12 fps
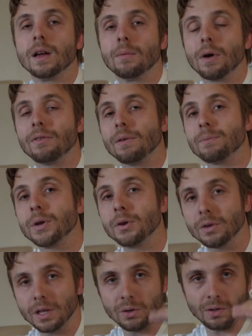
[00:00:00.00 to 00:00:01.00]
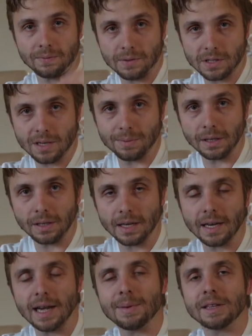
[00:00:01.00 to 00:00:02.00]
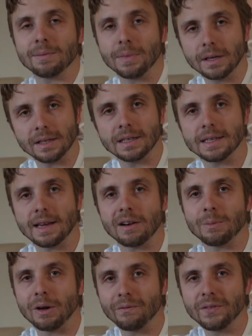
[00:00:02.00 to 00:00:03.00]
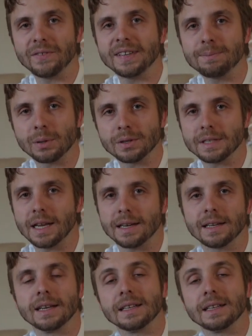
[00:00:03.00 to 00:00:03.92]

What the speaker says: But if I'm purely going for stability, I make the monthly discount about 50%.